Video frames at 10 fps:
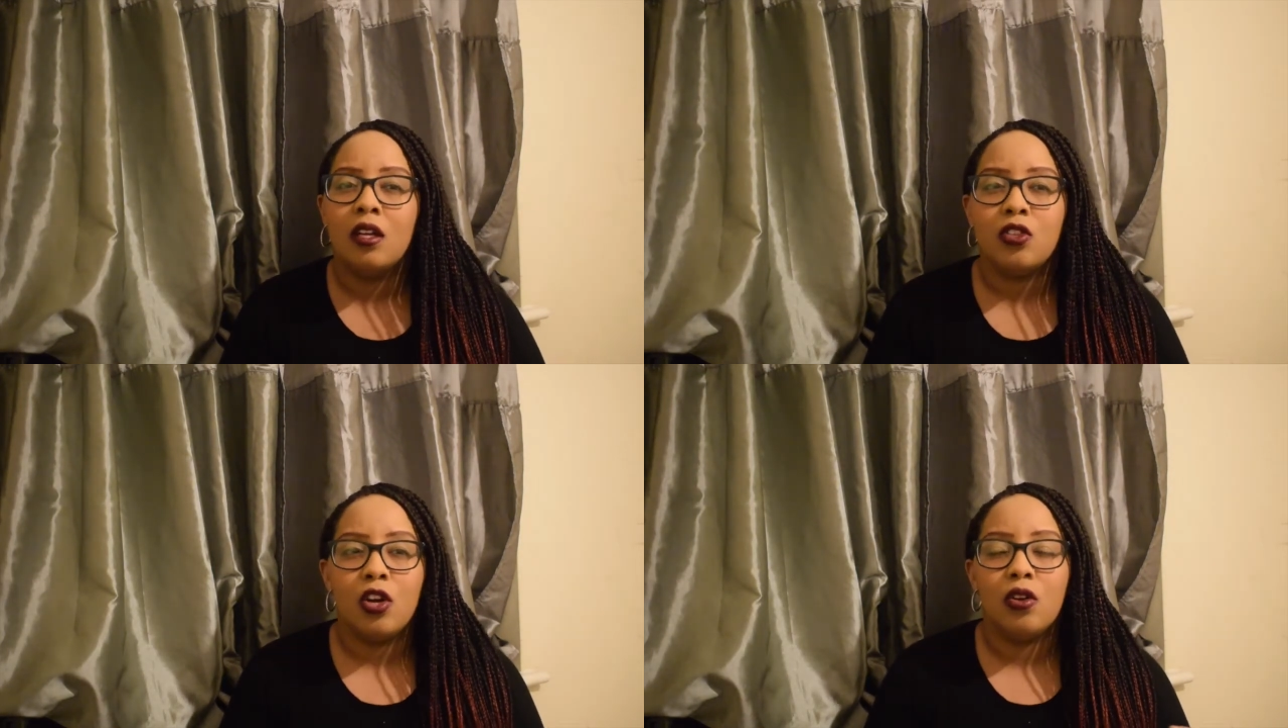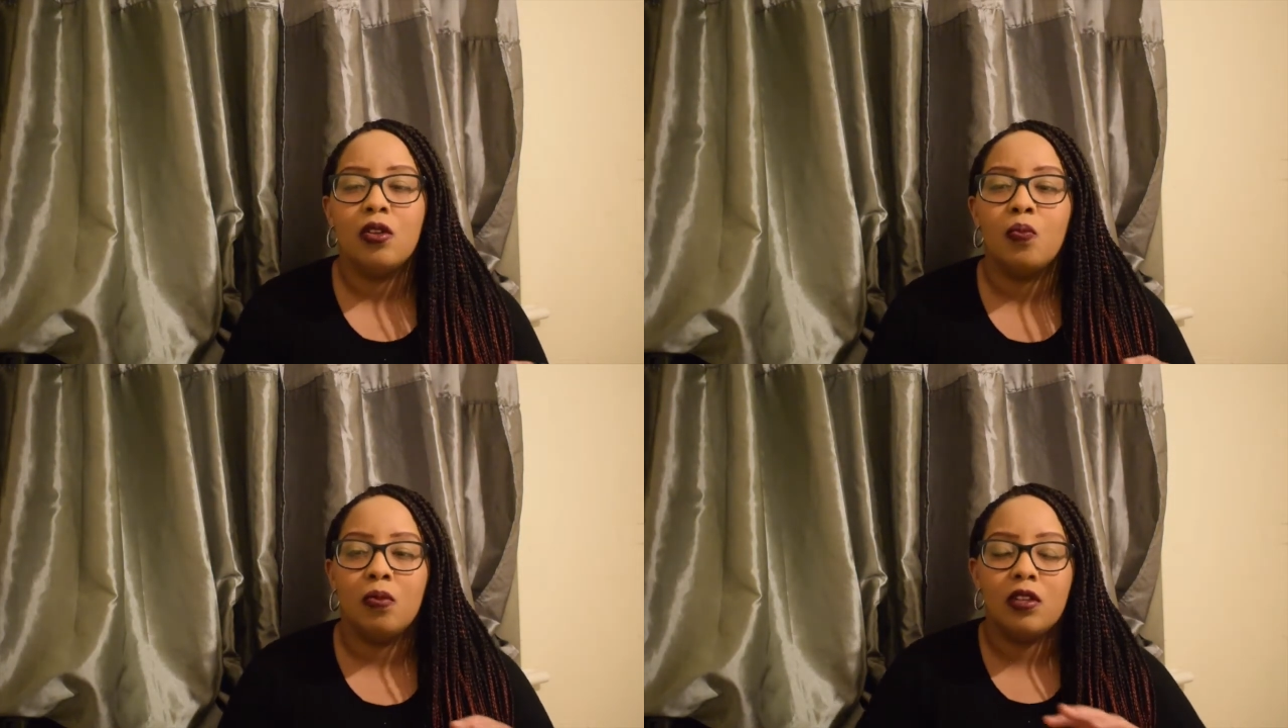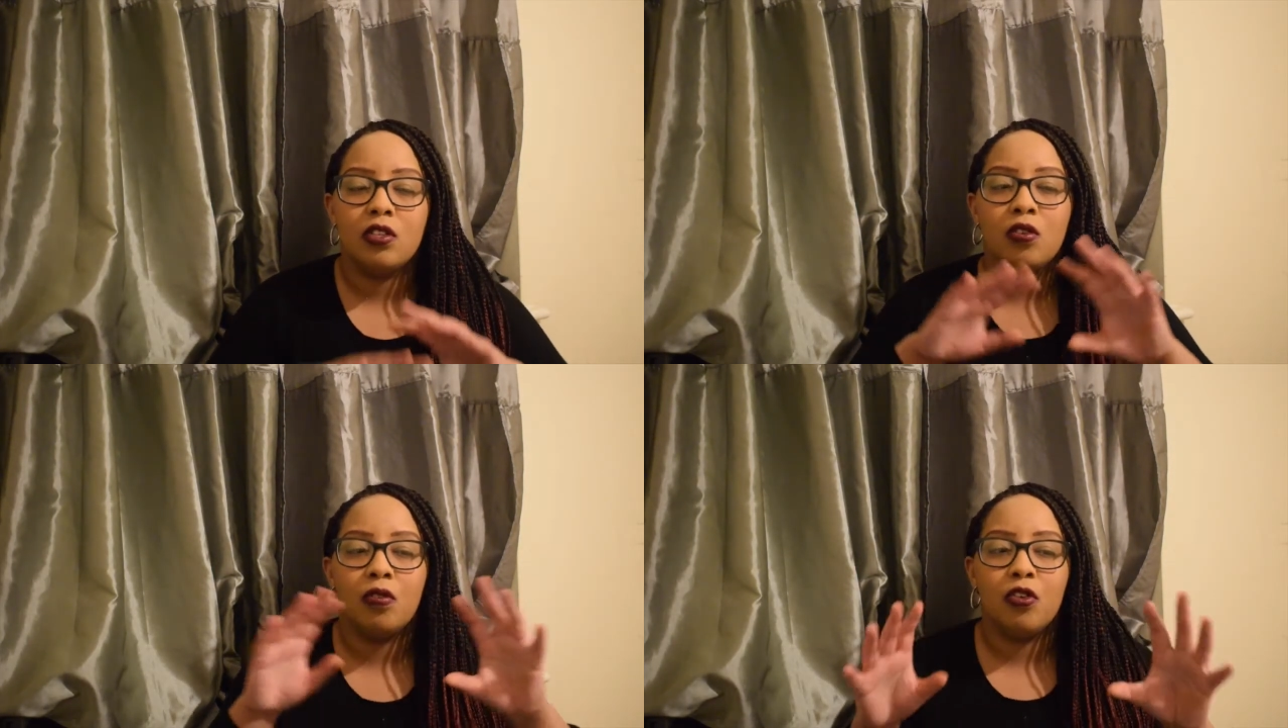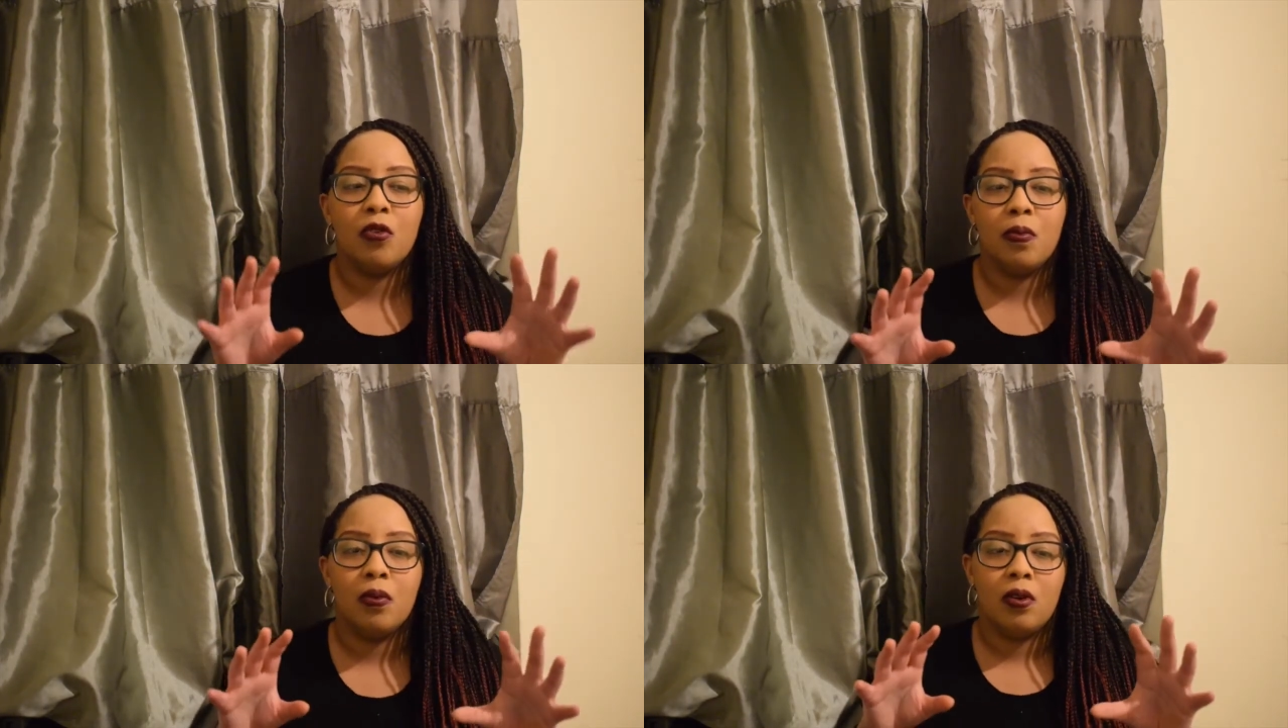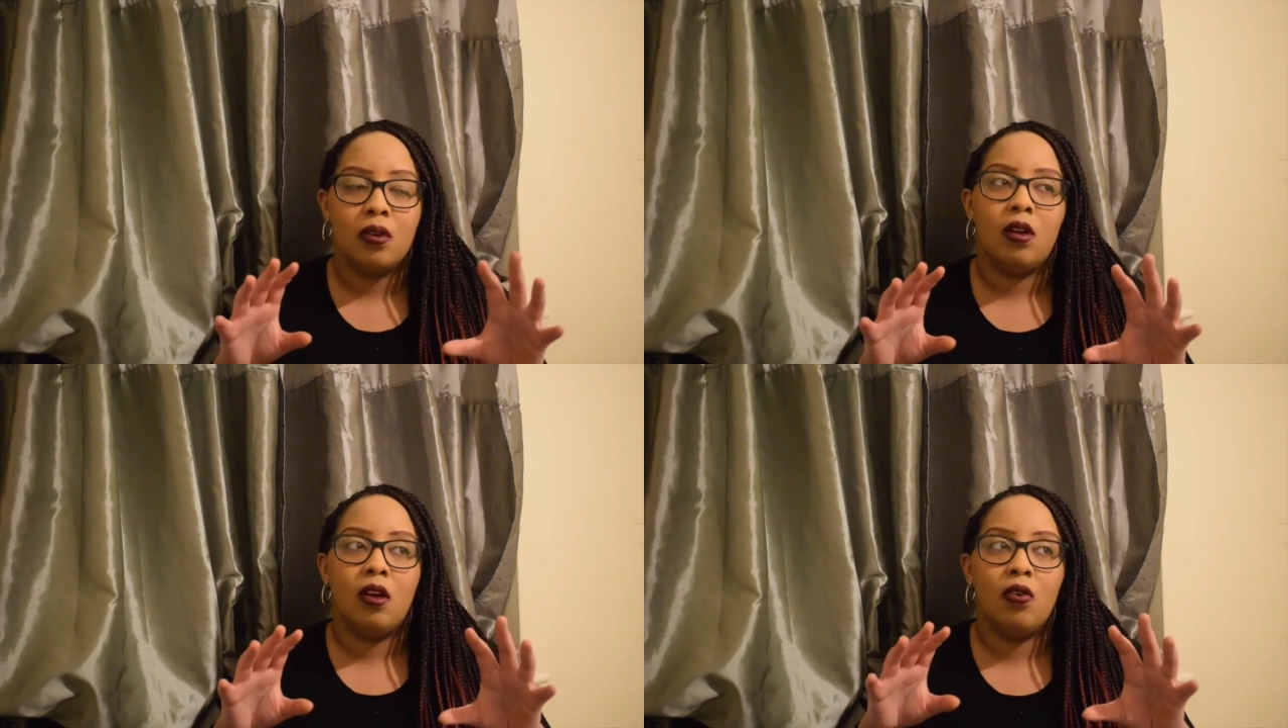So there's a group
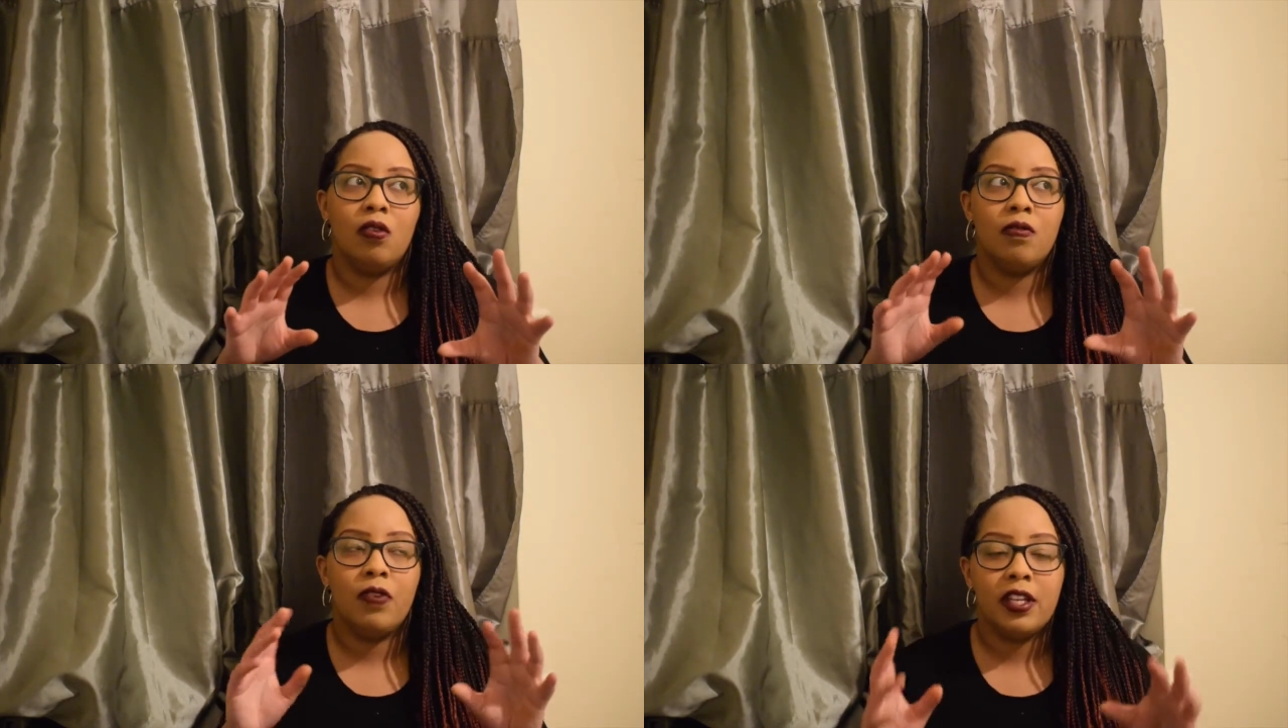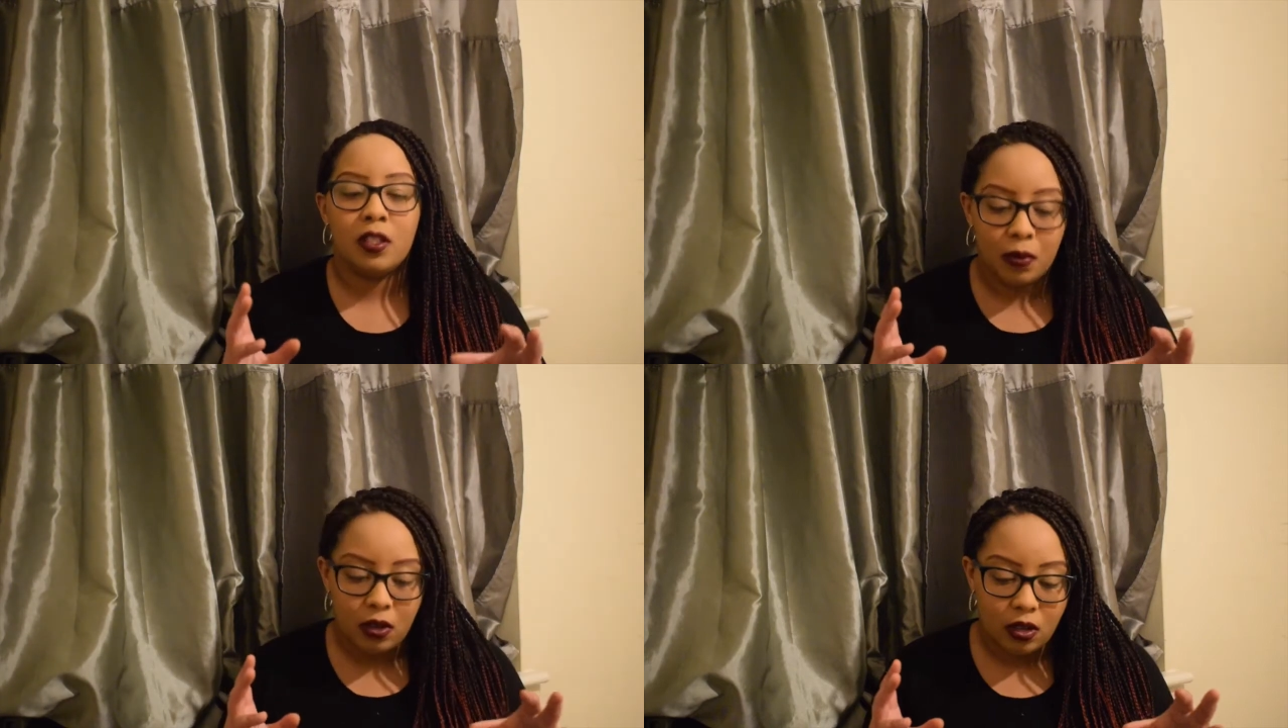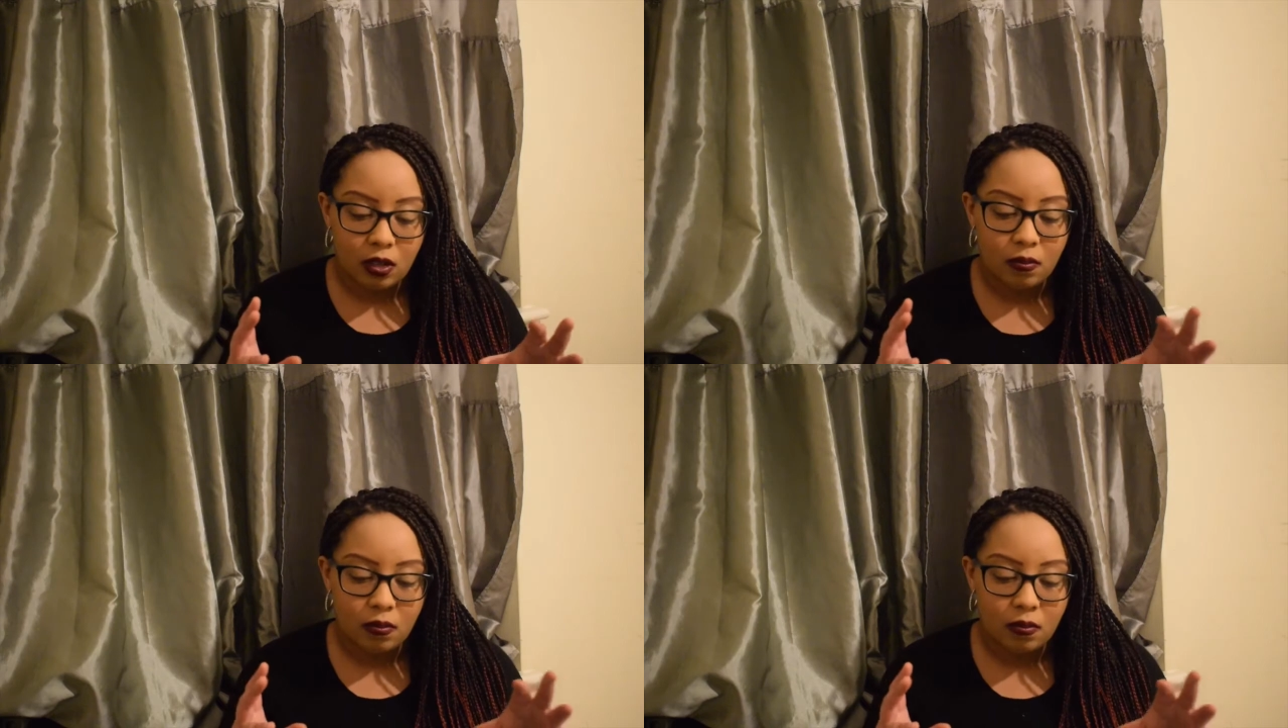on Facebook,